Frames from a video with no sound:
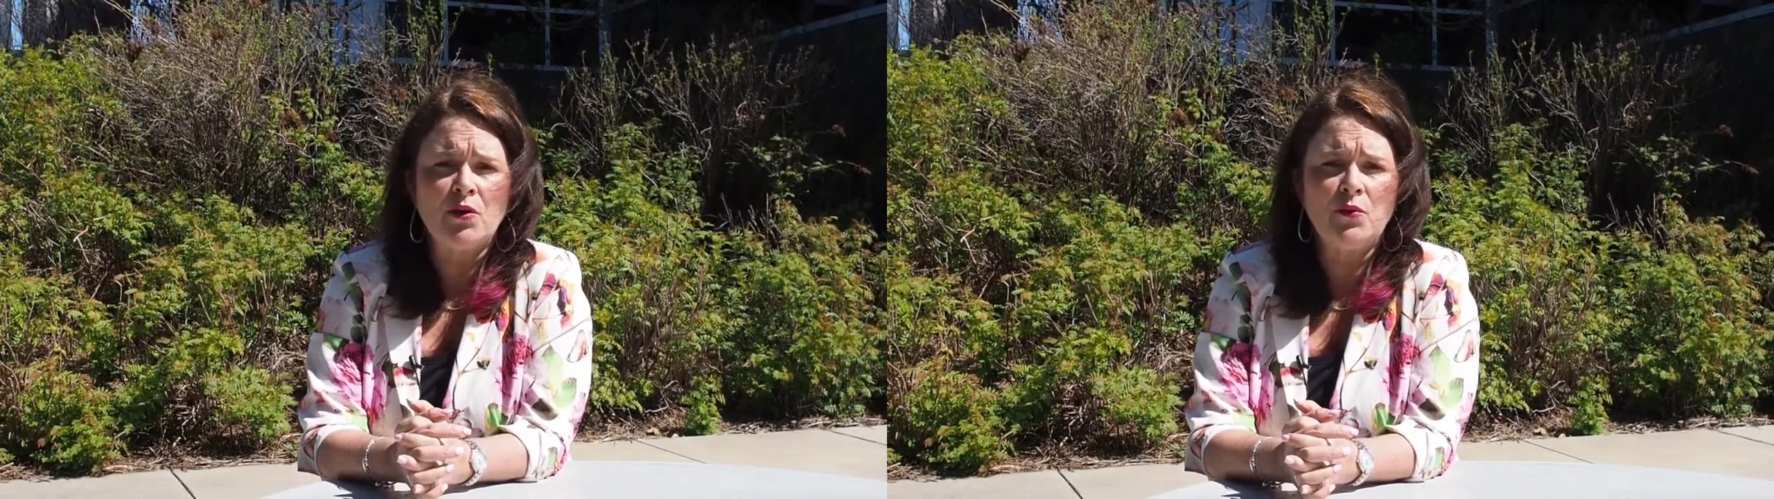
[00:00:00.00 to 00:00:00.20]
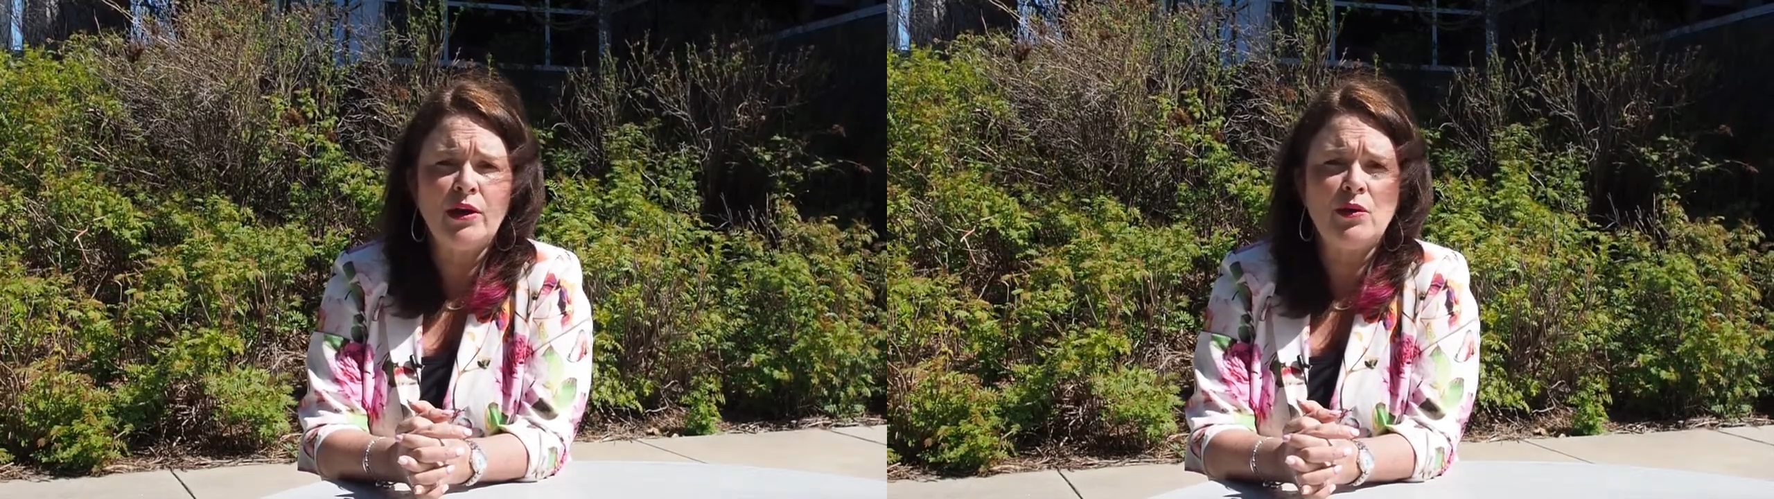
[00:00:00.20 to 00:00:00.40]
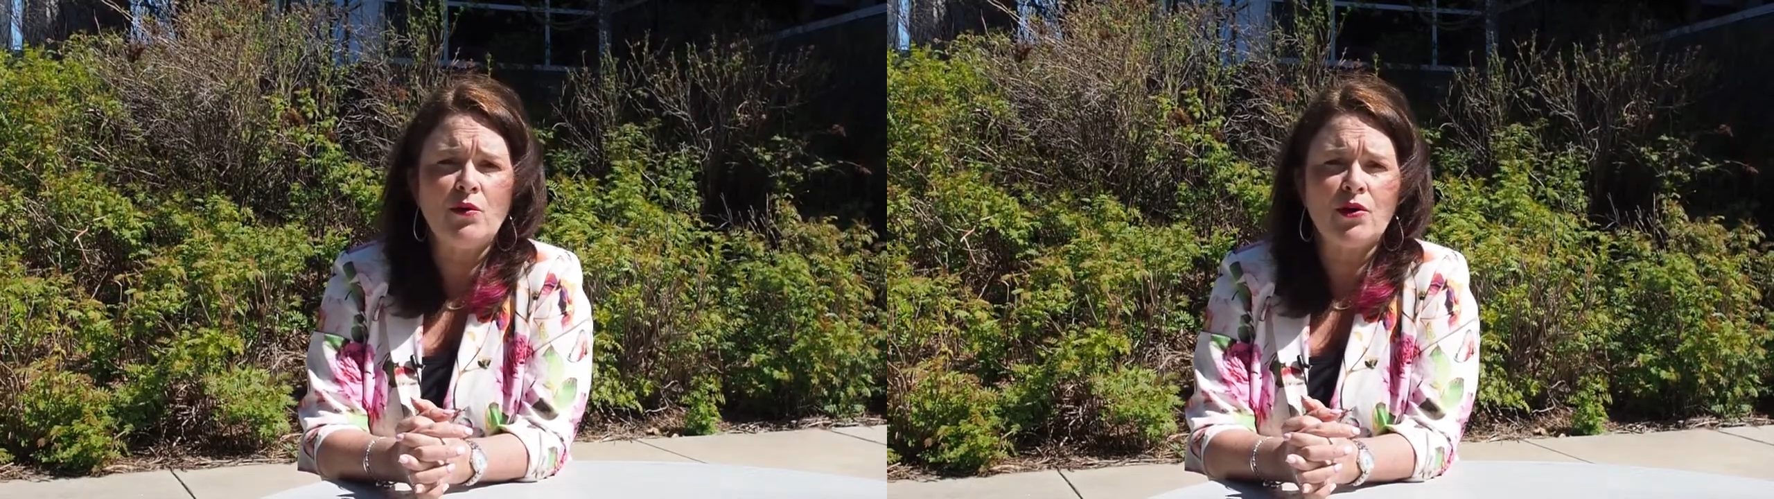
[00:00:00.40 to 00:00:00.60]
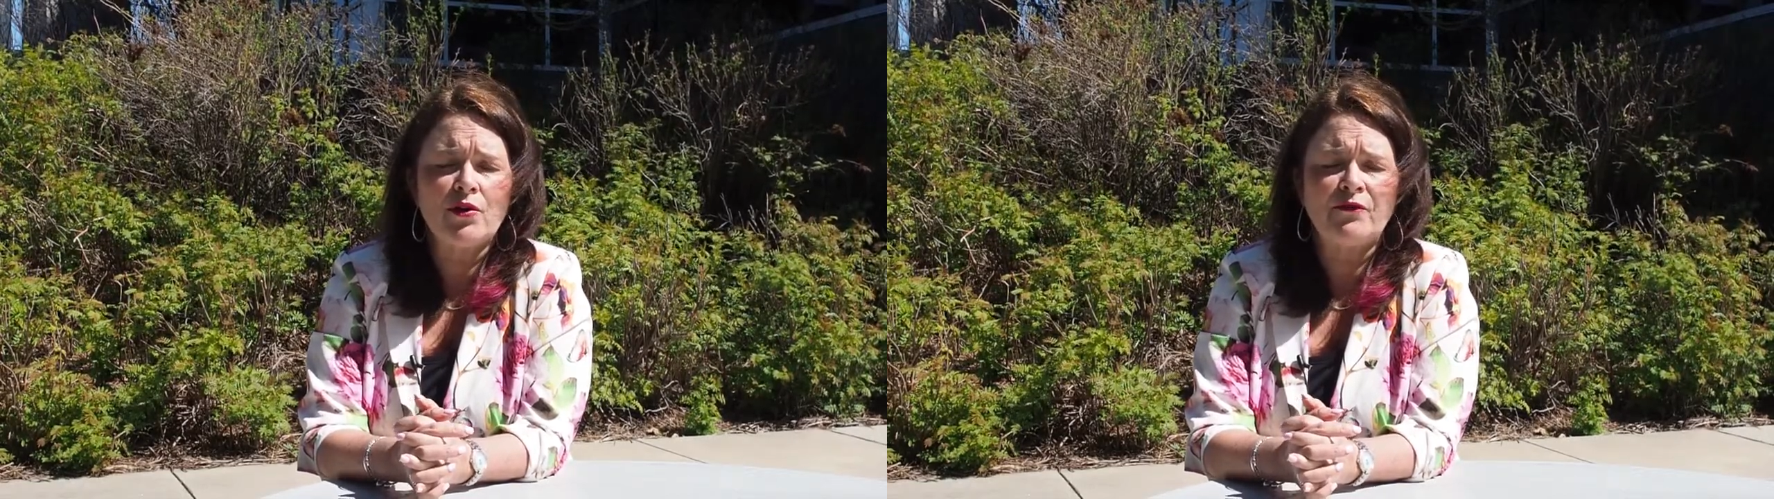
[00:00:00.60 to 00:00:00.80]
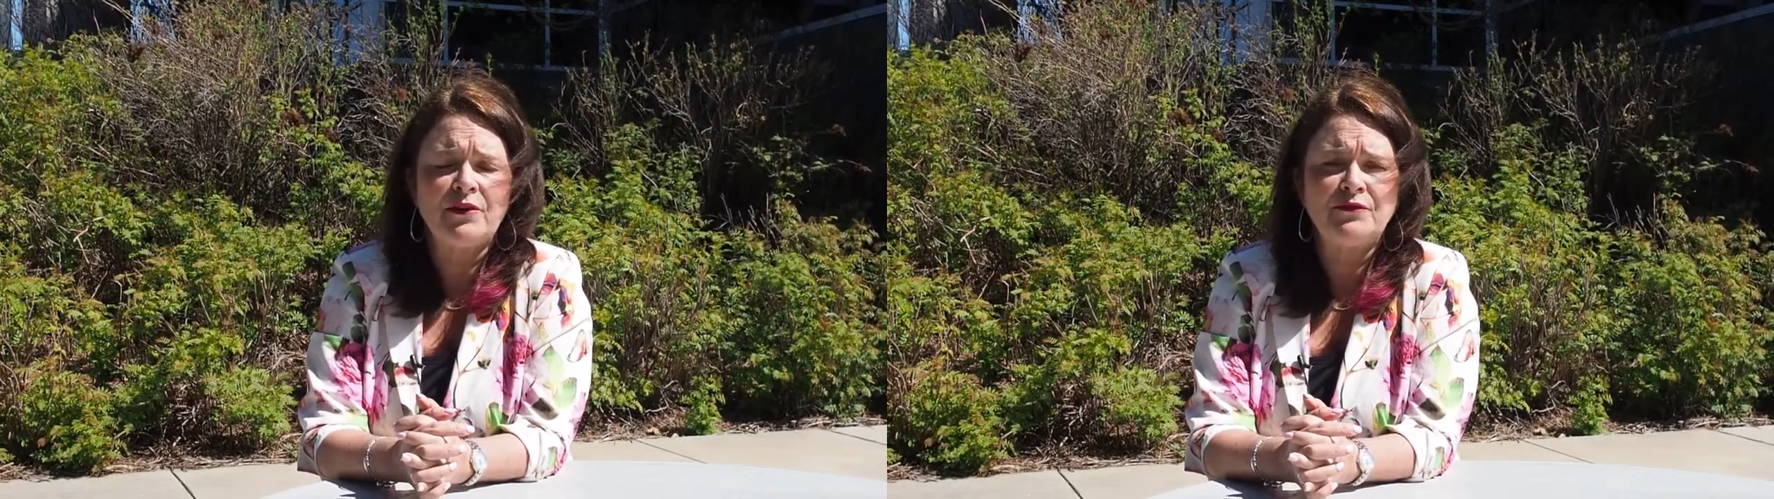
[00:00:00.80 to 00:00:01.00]
We
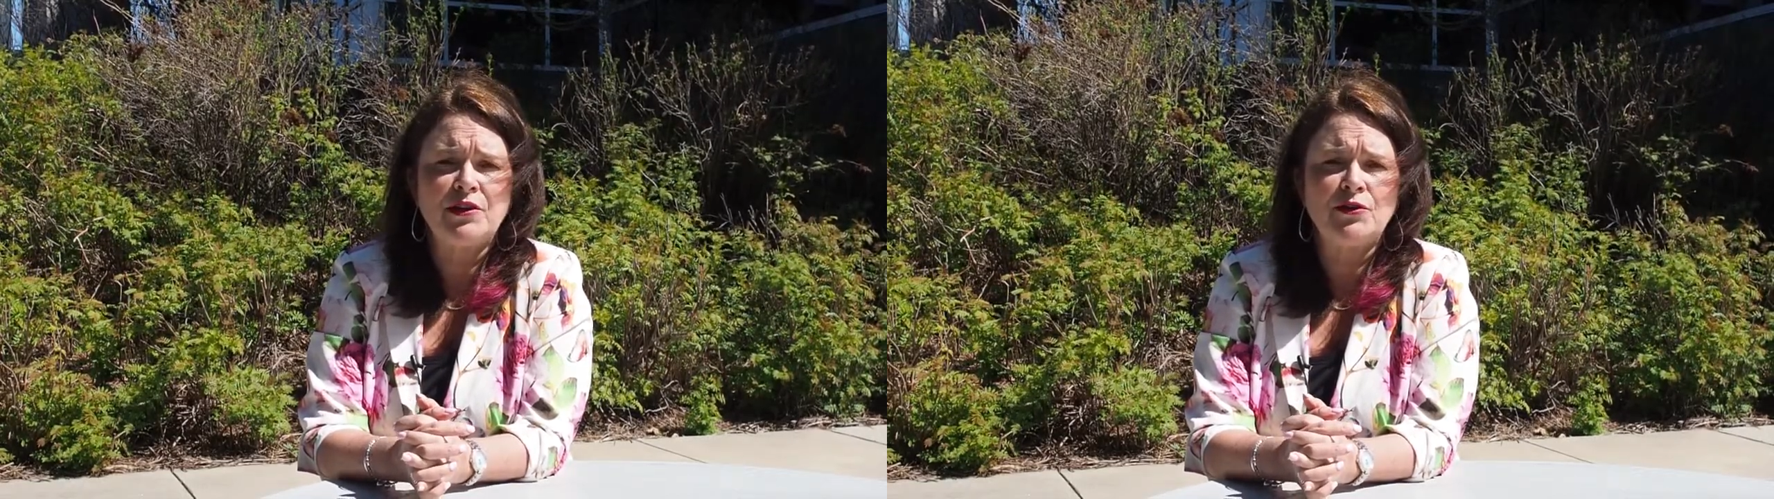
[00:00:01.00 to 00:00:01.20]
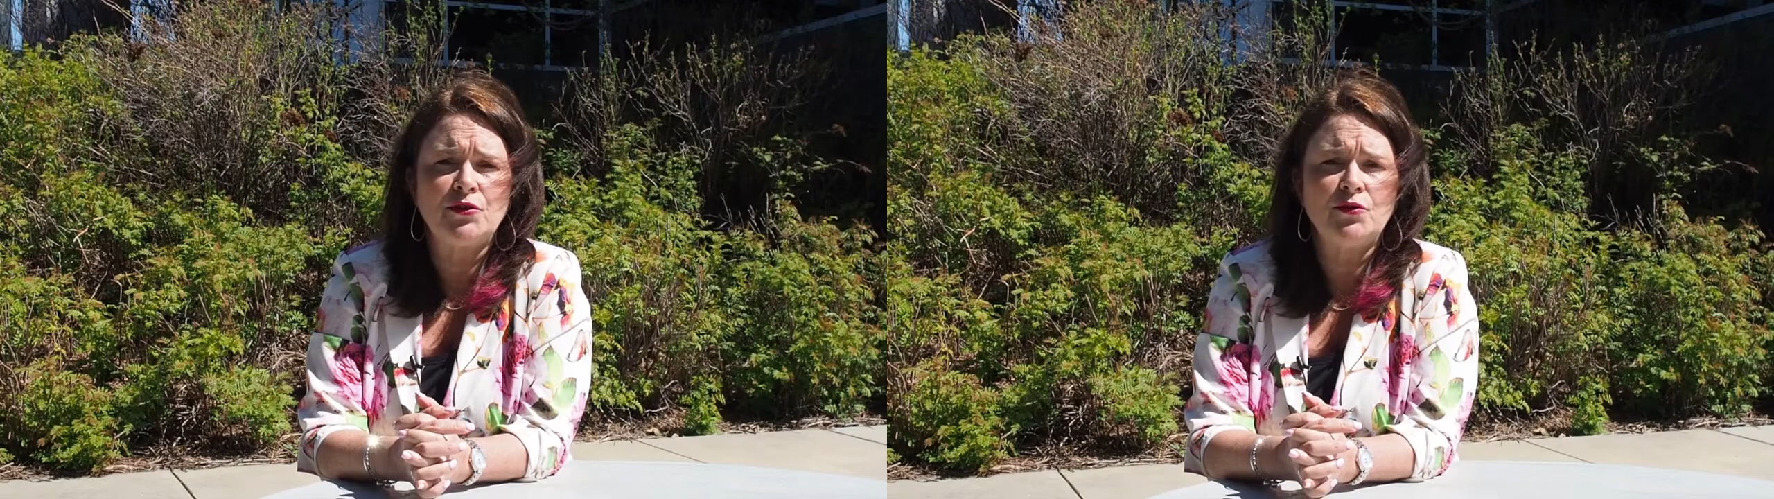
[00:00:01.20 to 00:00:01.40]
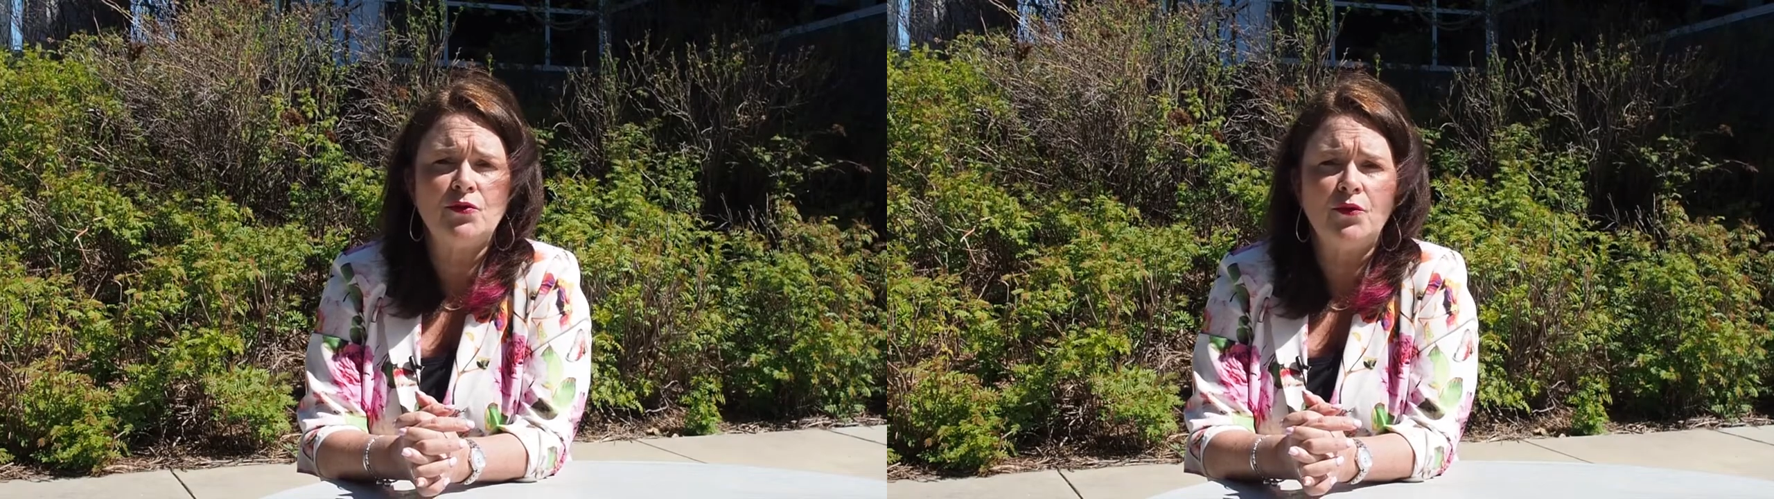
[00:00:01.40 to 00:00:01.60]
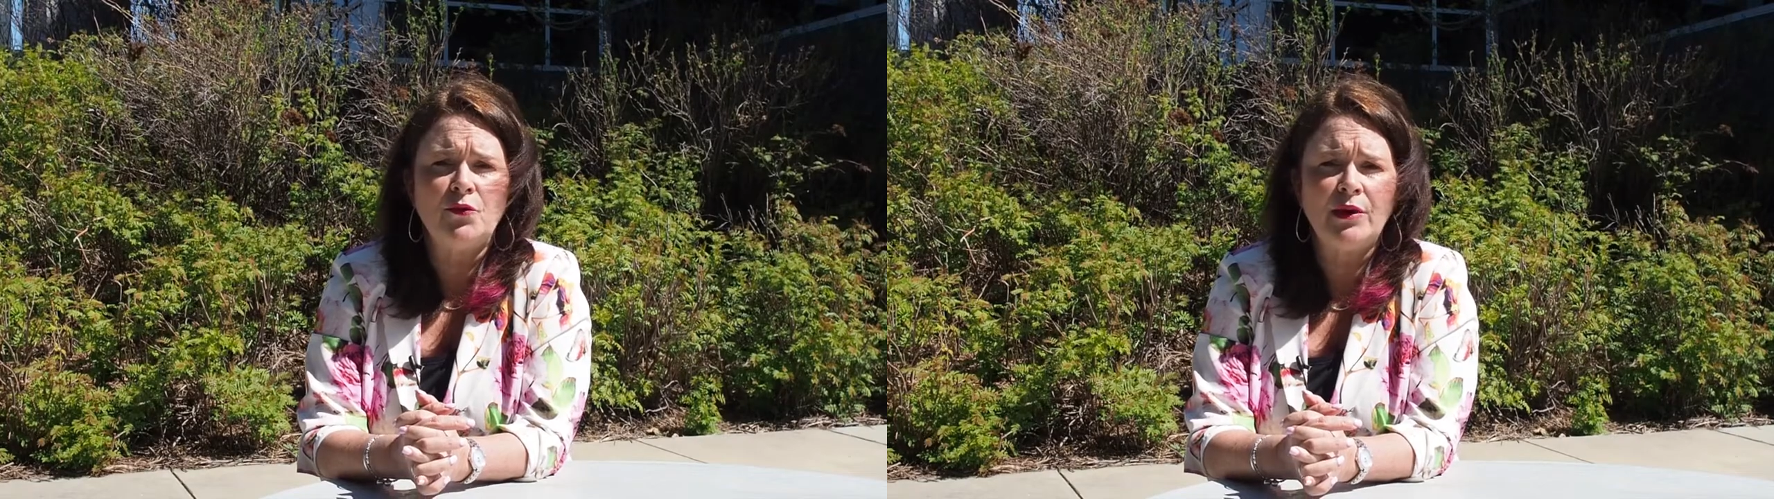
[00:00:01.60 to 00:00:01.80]
work 52